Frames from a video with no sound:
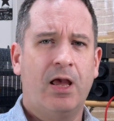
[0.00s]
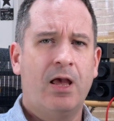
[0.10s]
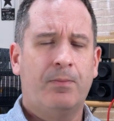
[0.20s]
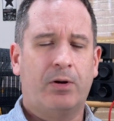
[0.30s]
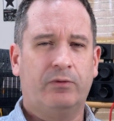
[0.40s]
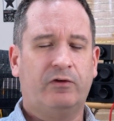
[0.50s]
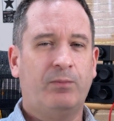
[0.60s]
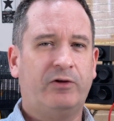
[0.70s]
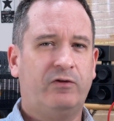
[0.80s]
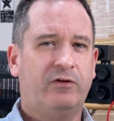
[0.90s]
But it was
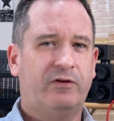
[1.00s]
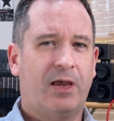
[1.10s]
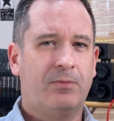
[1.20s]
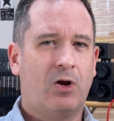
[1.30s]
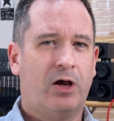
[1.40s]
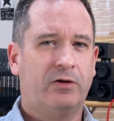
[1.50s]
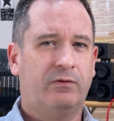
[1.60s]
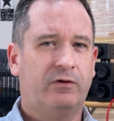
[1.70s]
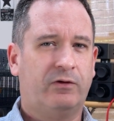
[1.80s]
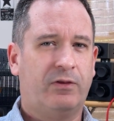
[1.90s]
much the same kind of
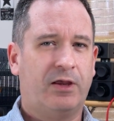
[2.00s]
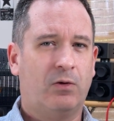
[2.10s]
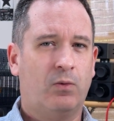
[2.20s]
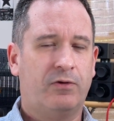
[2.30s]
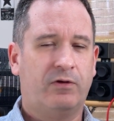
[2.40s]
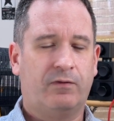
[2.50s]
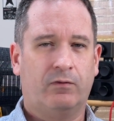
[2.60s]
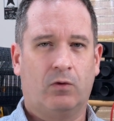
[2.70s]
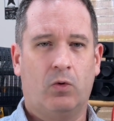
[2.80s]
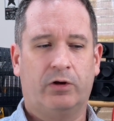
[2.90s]
thing with different
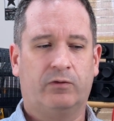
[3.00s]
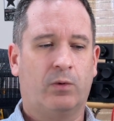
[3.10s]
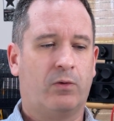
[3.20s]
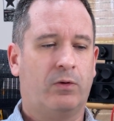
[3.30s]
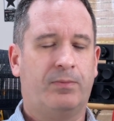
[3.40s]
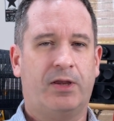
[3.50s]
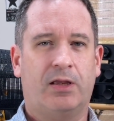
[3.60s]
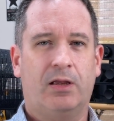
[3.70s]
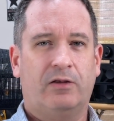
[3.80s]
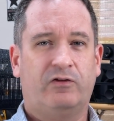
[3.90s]
recordings, whether it
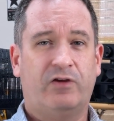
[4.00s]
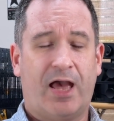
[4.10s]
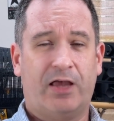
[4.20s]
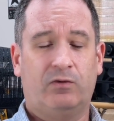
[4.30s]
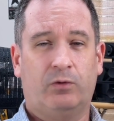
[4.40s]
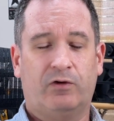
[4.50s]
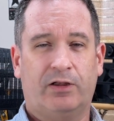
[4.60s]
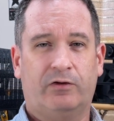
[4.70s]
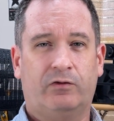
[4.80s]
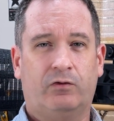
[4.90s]
be jazz, which I
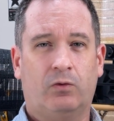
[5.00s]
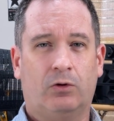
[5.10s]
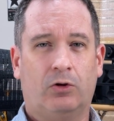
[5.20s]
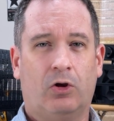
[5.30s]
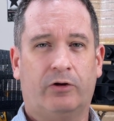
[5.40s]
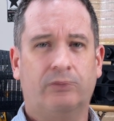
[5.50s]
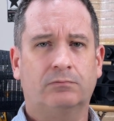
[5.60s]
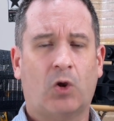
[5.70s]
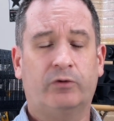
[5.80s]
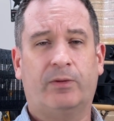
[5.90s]
listened to a lot,
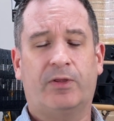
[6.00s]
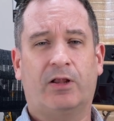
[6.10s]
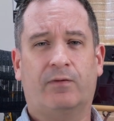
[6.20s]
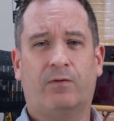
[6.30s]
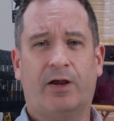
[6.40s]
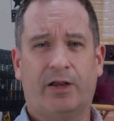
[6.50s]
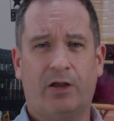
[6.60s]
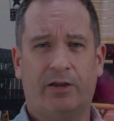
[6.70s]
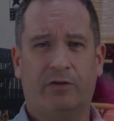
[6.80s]
or something like Friday Night in